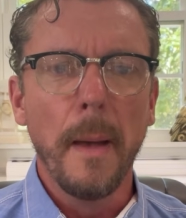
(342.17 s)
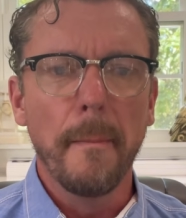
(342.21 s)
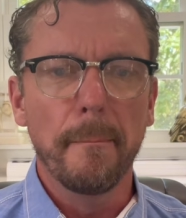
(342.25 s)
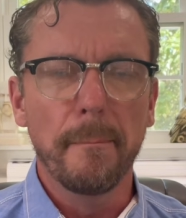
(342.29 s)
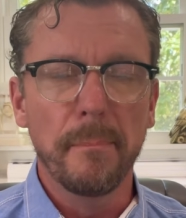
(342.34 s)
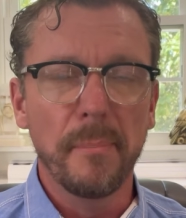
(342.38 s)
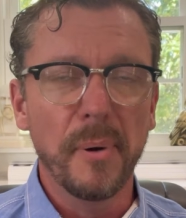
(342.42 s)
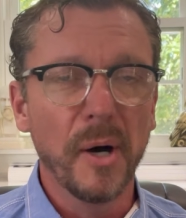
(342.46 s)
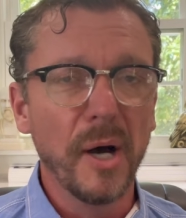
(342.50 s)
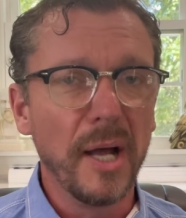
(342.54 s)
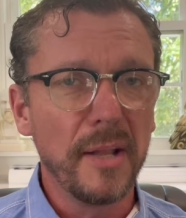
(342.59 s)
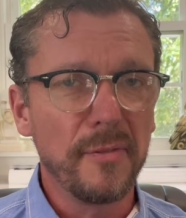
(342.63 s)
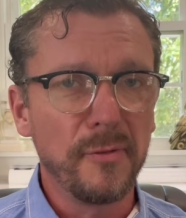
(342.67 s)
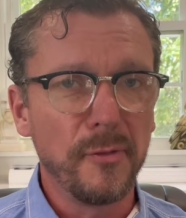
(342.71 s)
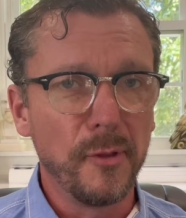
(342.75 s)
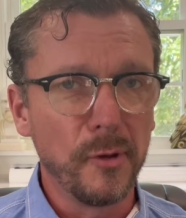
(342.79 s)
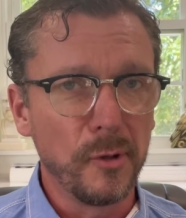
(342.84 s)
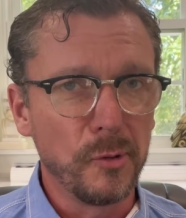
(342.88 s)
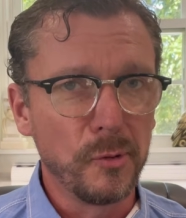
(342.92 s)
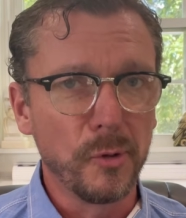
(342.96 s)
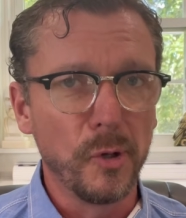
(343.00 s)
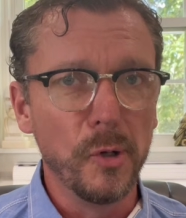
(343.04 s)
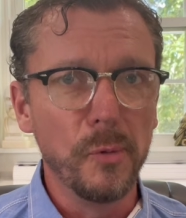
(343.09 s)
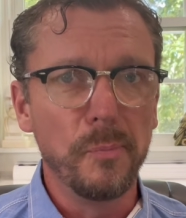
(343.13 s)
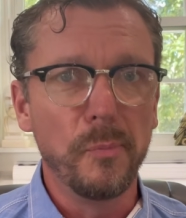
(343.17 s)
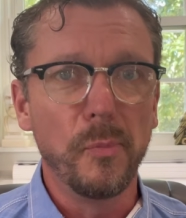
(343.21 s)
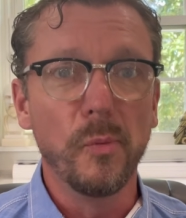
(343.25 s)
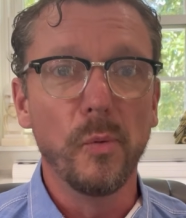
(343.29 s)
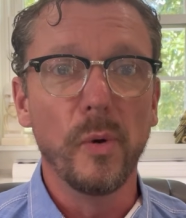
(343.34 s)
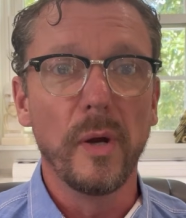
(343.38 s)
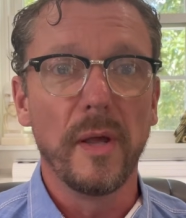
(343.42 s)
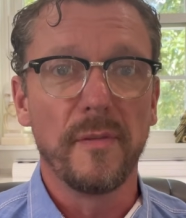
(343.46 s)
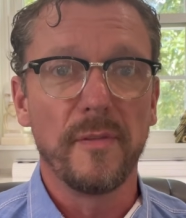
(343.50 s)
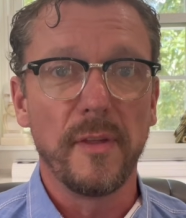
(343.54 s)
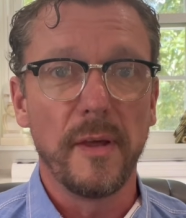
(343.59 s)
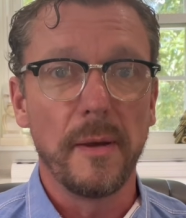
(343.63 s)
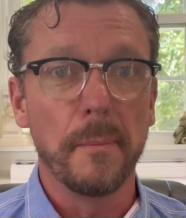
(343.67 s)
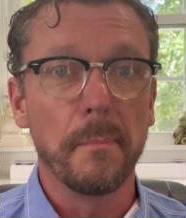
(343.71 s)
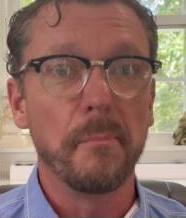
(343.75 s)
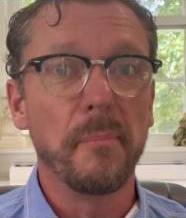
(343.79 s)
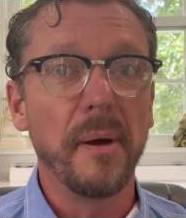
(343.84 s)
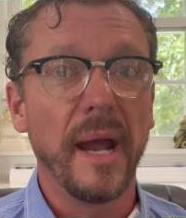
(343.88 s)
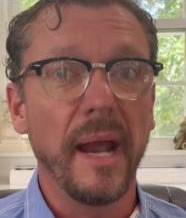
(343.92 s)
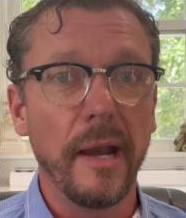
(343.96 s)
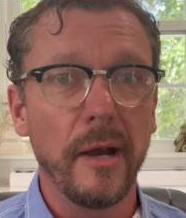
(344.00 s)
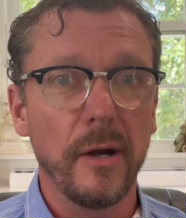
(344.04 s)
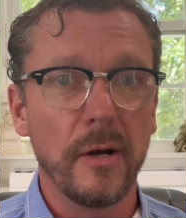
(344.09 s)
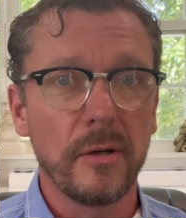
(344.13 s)
but the group with
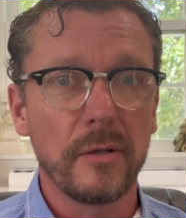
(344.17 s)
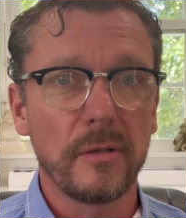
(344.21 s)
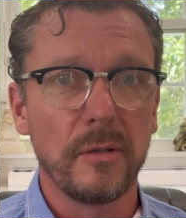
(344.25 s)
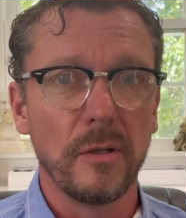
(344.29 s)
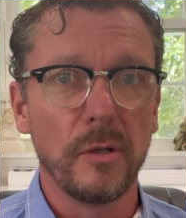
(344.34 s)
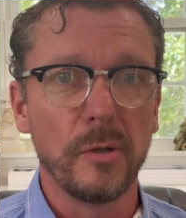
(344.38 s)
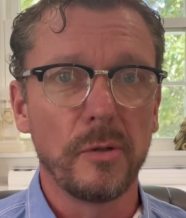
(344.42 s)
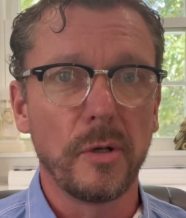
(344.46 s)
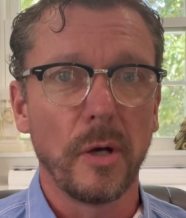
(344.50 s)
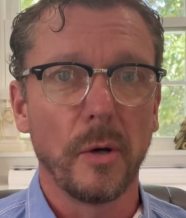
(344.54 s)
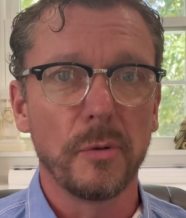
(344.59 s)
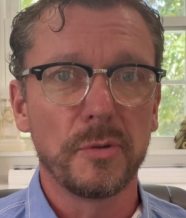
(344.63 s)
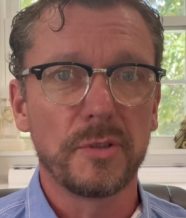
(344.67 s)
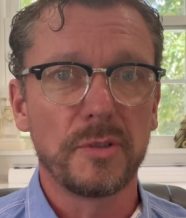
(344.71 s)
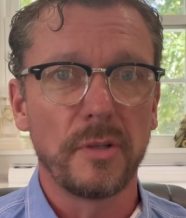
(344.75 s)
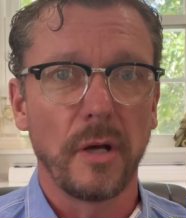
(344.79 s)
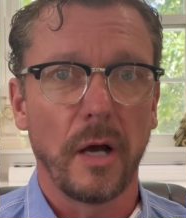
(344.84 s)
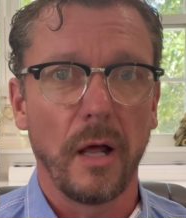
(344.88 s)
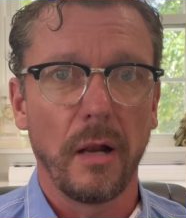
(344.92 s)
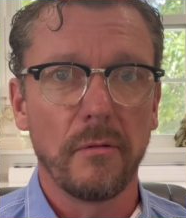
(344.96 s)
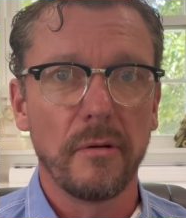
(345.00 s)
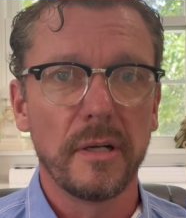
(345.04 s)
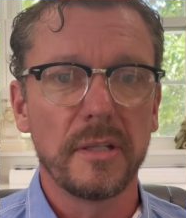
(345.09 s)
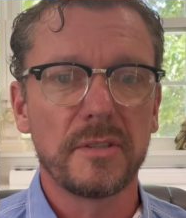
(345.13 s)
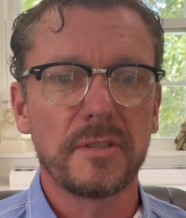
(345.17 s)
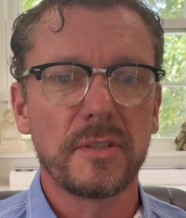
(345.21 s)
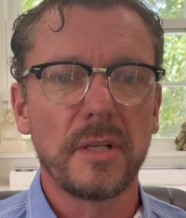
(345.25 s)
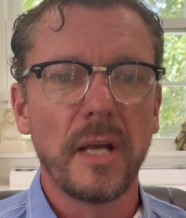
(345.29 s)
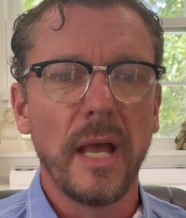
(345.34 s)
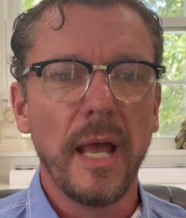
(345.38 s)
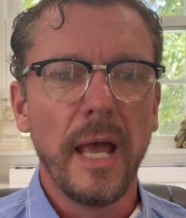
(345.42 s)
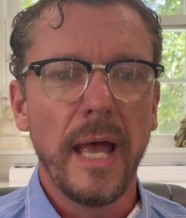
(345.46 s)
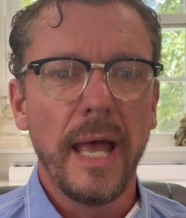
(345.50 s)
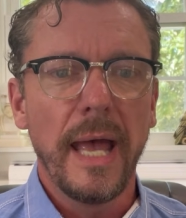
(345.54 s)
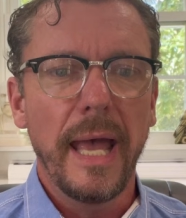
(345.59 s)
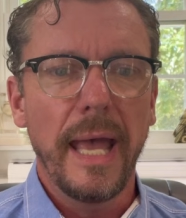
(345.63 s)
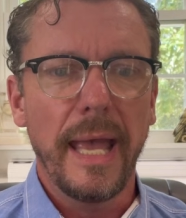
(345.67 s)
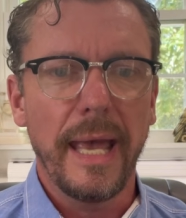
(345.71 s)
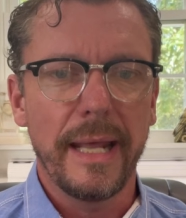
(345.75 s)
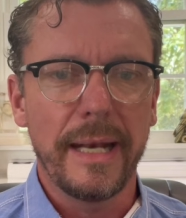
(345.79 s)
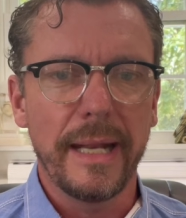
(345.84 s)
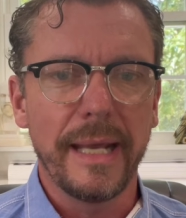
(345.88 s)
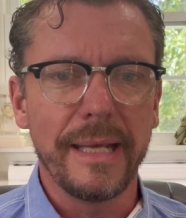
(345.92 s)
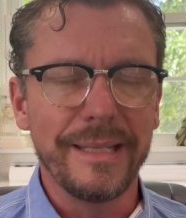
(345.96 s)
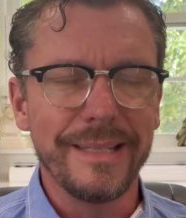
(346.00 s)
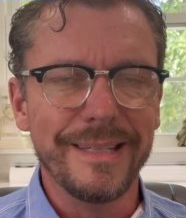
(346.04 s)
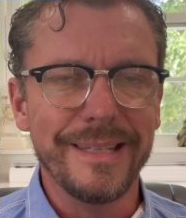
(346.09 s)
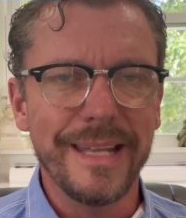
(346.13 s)
impaired glucose tolerance had
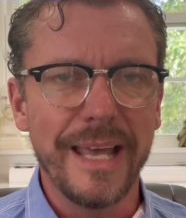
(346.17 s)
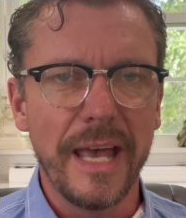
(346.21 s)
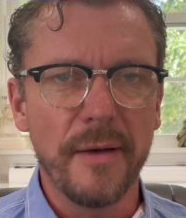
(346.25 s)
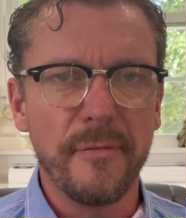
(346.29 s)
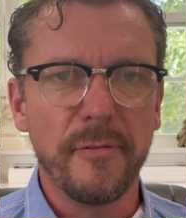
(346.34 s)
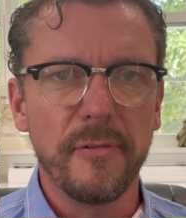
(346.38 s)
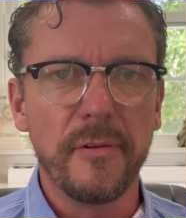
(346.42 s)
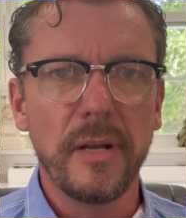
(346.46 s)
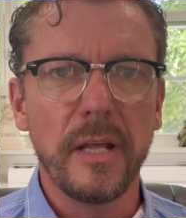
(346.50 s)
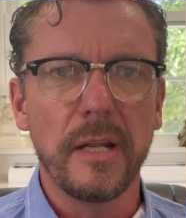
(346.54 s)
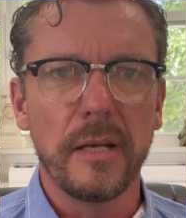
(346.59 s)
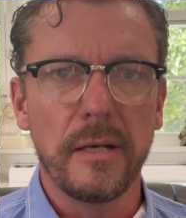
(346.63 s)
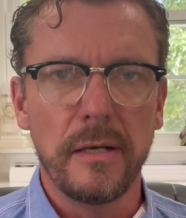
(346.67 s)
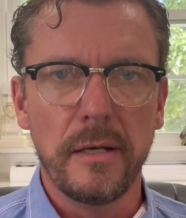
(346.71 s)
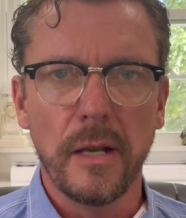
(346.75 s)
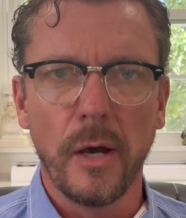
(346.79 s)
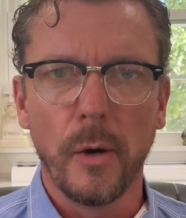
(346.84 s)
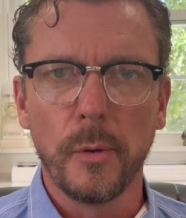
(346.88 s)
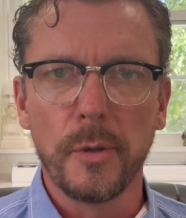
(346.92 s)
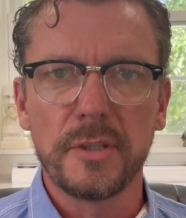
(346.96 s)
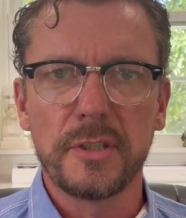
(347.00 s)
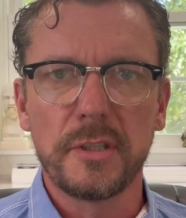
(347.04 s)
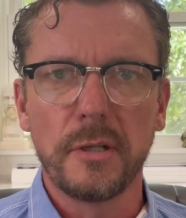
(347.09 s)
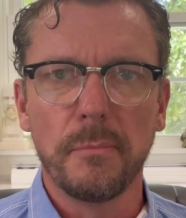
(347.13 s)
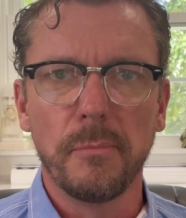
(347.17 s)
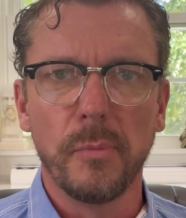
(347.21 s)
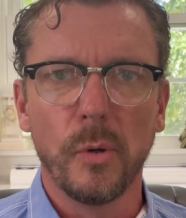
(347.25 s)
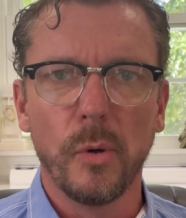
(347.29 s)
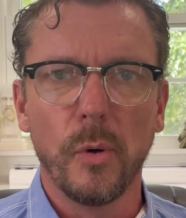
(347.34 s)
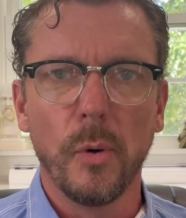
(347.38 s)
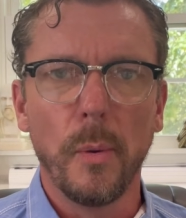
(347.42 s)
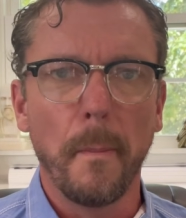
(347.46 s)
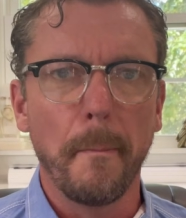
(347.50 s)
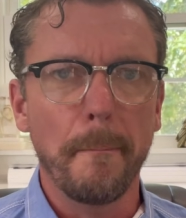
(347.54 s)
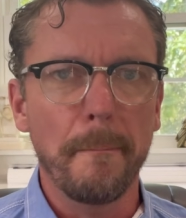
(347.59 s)
a definite, noticeable,